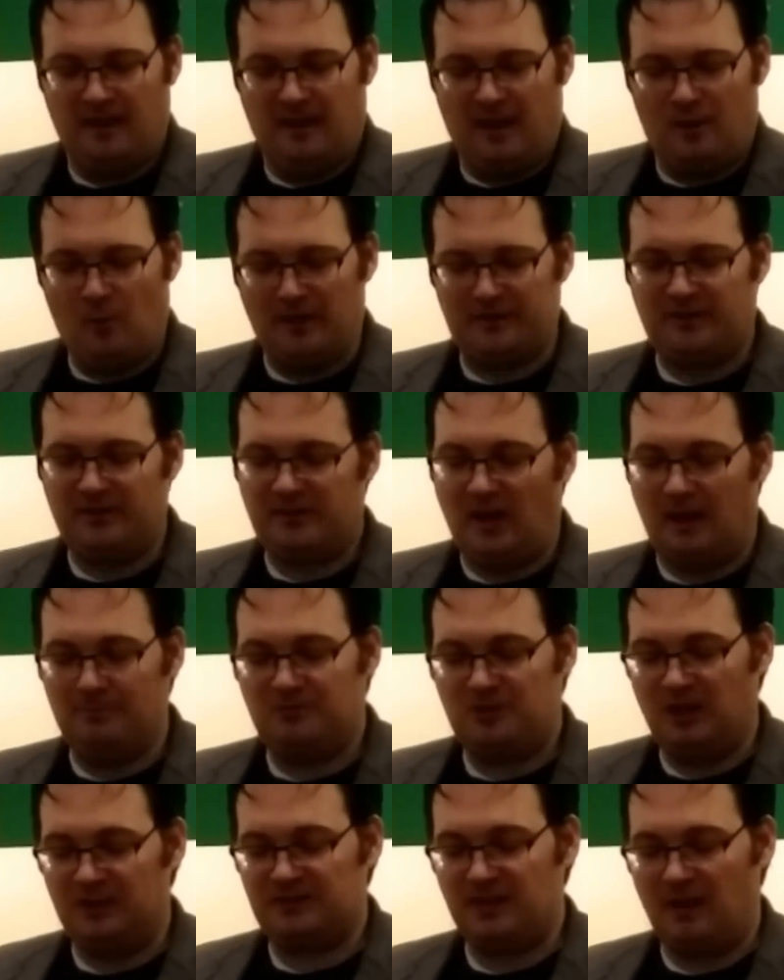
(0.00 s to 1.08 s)
It wasn't
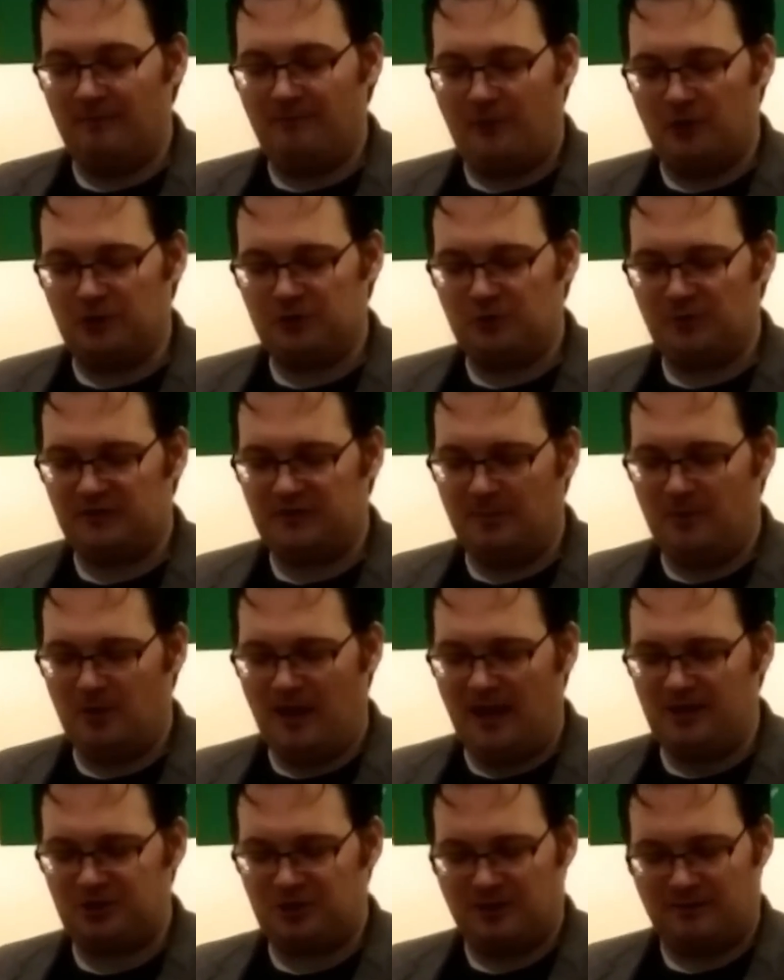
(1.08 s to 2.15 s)
just some virtual
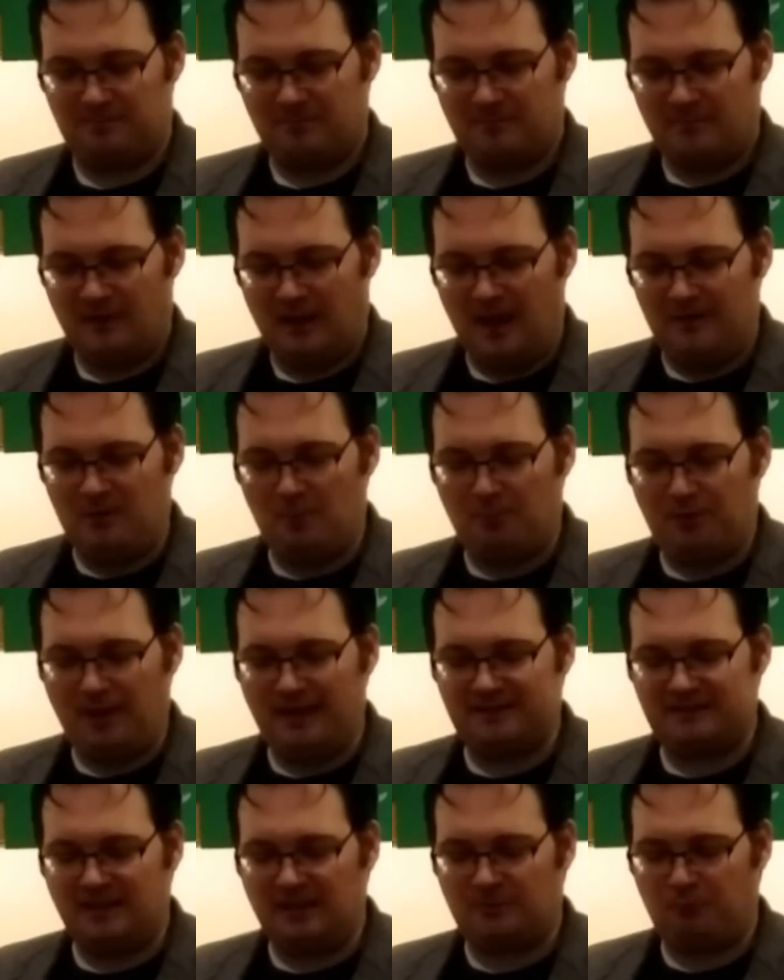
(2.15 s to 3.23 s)
simulation. If you
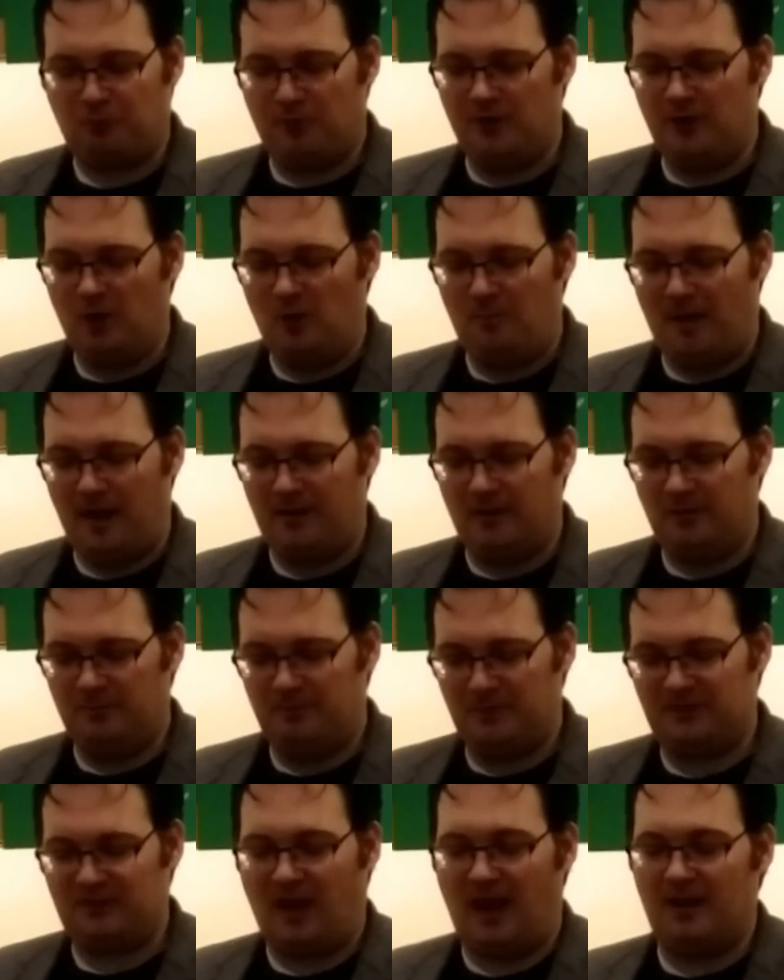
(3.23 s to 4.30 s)
placed this burrito
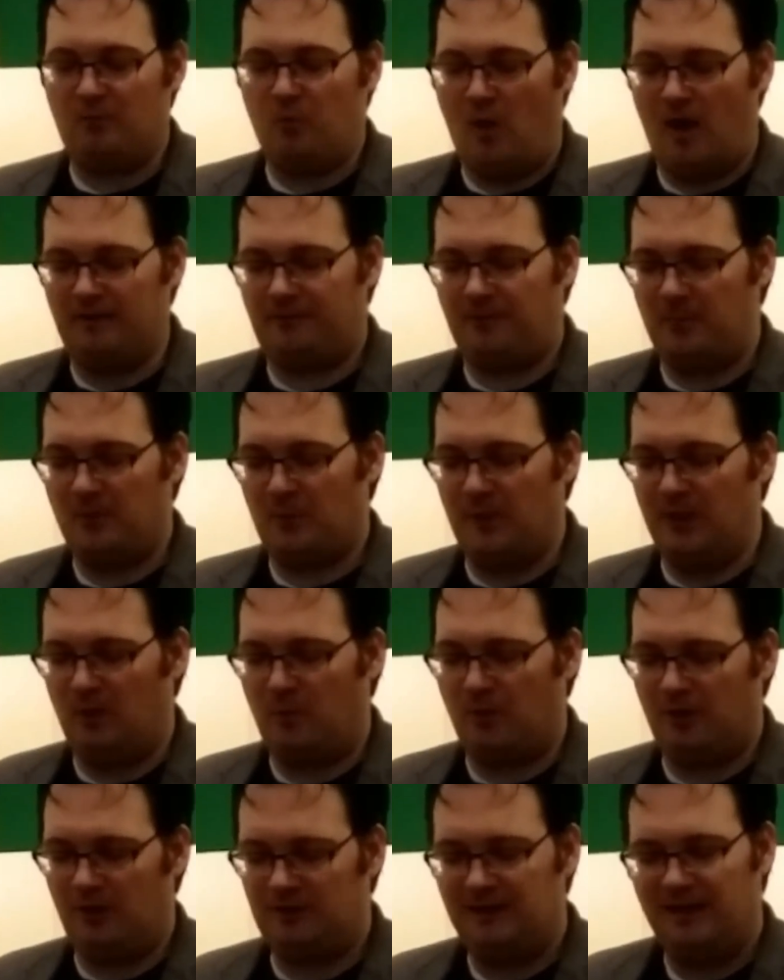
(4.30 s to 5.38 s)
beside one from the real
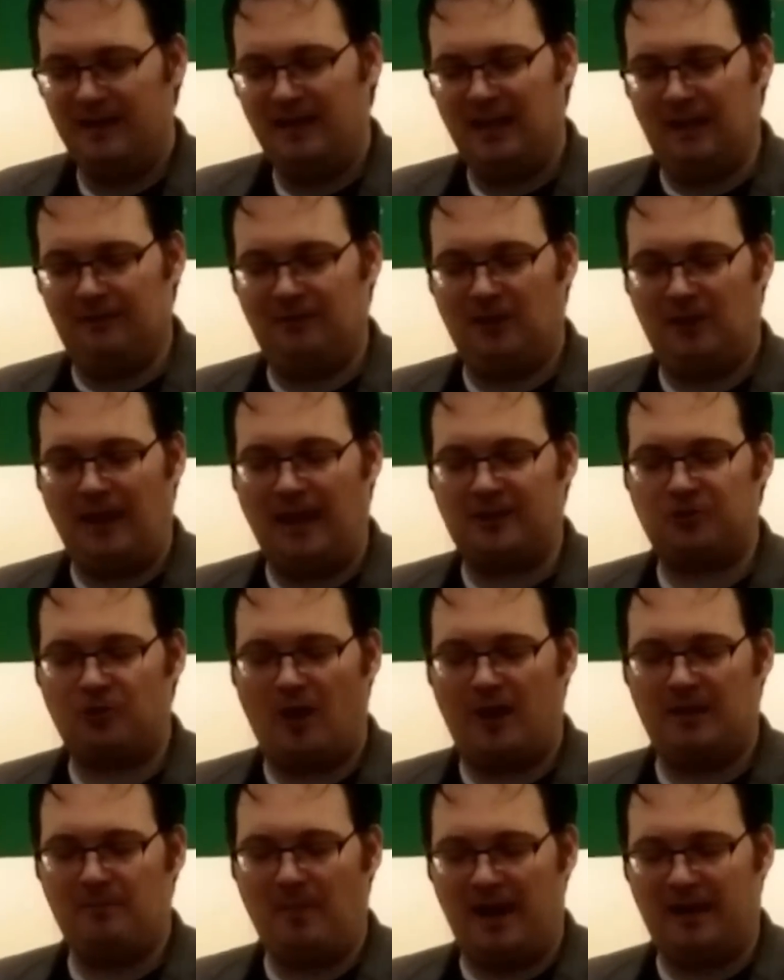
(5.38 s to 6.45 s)
world, even an
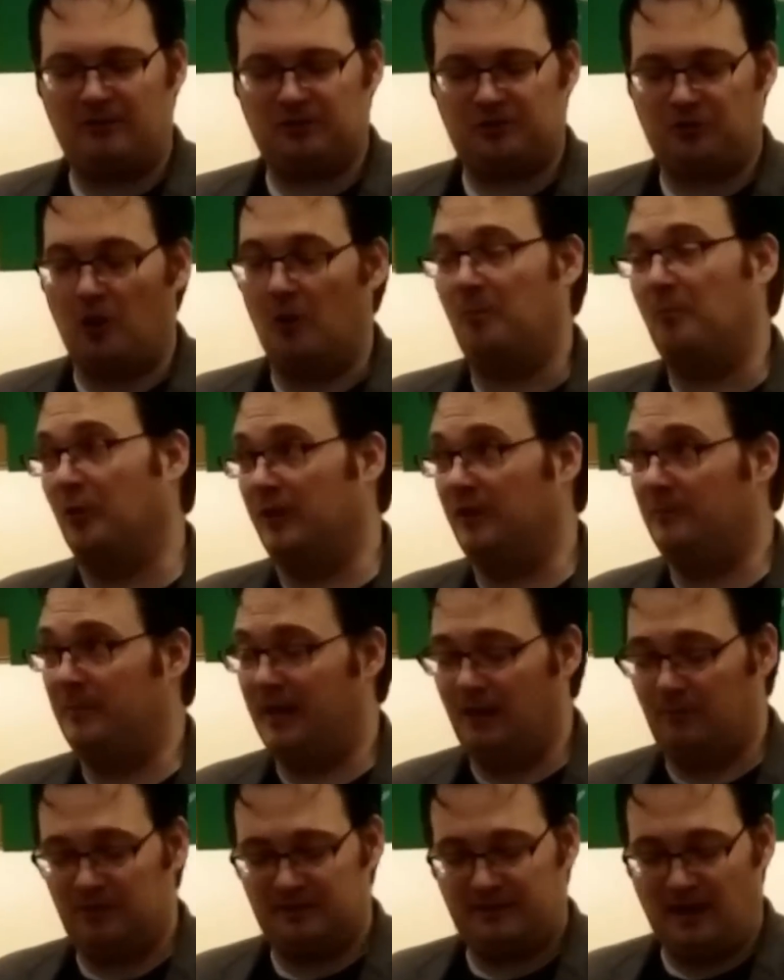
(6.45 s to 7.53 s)
electronic microscope wouldn't have been
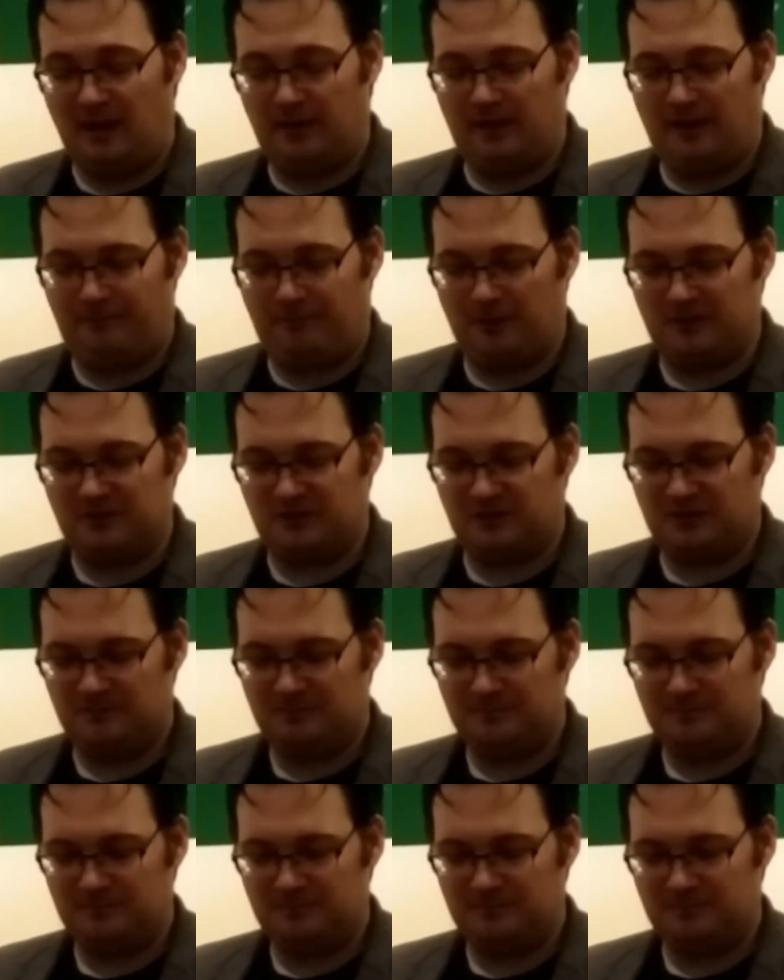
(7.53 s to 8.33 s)
able to tell the difference.